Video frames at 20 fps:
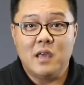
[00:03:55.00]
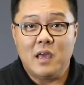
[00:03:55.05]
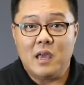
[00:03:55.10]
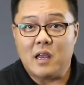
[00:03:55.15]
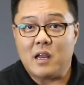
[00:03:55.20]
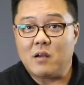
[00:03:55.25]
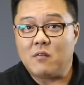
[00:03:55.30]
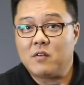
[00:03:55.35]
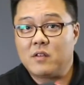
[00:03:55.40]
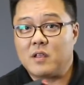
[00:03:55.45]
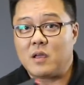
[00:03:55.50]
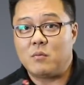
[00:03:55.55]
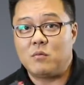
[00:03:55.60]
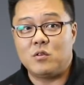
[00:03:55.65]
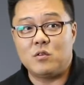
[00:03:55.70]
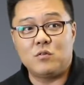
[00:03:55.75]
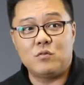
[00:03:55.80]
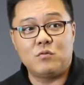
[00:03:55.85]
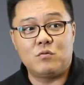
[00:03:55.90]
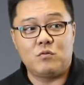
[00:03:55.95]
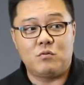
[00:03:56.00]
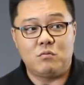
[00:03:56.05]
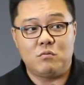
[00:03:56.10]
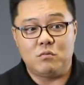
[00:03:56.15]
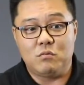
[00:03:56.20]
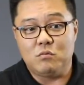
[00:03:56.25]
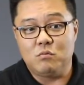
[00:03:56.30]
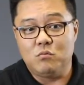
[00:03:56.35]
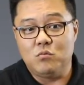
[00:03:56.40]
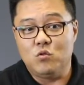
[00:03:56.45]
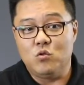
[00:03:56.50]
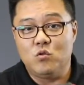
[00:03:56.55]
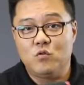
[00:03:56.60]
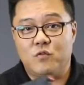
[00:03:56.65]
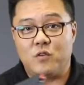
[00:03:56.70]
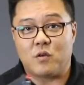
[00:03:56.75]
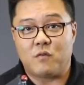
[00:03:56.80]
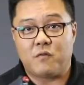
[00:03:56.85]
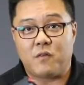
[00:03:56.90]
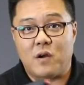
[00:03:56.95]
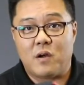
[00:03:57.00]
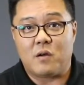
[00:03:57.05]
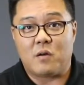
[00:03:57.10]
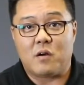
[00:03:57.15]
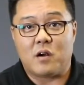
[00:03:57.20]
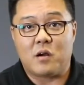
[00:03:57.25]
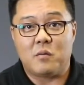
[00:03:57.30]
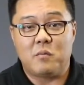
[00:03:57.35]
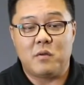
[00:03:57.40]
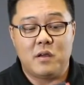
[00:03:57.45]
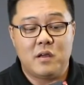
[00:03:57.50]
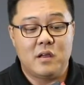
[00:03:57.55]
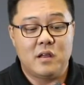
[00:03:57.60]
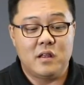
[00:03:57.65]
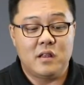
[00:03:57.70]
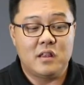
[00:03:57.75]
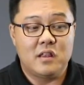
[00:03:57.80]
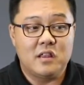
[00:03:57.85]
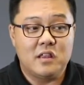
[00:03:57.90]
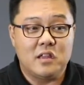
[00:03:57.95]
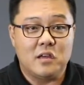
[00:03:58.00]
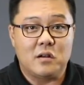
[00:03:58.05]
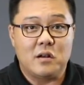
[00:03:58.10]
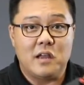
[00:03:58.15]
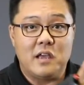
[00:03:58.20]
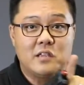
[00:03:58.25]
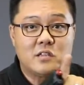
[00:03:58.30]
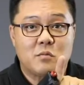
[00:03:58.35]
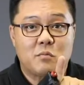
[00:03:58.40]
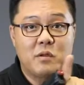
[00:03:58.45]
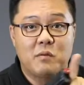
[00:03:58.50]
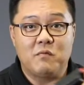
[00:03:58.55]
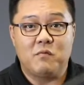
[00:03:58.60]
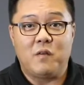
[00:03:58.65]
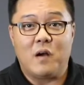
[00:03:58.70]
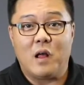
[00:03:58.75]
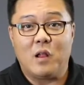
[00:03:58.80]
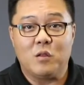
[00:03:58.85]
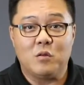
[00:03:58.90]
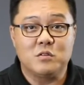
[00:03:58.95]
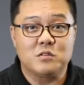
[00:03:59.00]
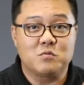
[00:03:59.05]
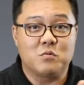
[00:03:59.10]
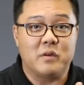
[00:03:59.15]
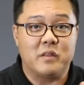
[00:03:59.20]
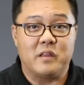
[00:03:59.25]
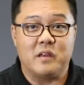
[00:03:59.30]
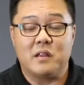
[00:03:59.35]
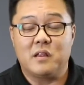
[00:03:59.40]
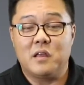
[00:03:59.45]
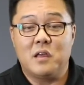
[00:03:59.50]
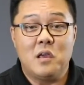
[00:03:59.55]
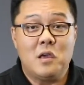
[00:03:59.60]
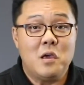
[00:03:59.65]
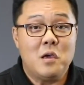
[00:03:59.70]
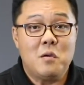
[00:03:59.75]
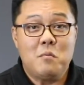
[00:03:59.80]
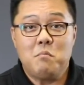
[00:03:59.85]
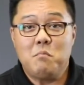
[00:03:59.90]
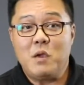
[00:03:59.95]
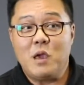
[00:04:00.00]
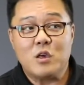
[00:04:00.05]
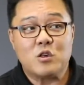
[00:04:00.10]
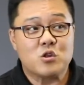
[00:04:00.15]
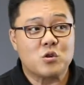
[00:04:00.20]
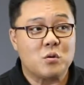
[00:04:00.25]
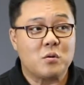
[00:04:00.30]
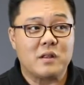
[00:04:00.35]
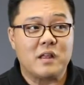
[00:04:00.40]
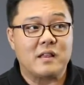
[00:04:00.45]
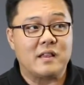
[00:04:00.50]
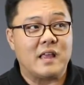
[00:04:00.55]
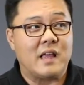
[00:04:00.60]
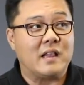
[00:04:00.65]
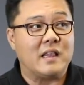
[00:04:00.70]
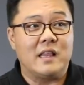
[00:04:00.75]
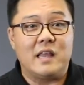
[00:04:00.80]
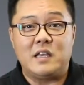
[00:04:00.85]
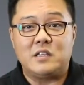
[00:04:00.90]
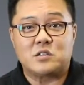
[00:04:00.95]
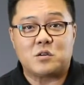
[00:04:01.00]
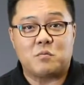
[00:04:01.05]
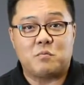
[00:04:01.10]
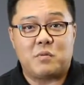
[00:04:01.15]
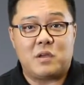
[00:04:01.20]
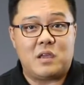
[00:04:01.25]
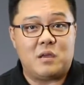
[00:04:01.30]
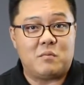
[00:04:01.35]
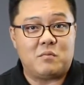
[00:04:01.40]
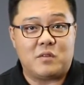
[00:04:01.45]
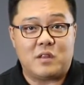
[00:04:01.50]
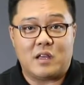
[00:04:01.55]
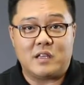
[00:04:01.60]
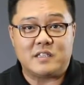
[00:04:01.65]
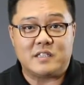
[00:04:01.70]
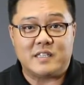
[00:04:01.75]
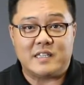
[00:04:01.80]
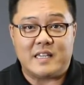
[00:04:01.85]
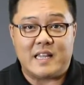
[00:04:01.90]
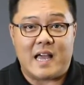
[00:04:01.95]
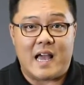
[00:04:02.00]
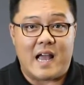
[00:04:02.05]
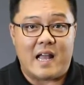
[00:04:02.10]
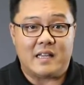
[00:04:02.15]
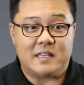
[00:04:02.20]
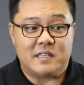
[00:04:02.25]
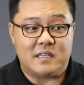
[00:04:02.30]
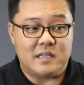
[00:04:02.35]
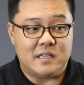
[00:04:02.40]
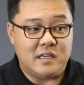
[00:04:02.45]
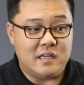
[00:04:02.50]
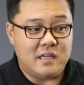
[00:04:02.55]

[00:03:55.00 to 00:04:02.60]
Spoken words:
and every time you move your firearm, the laser beam follows with it. Make sure that that laser beam does not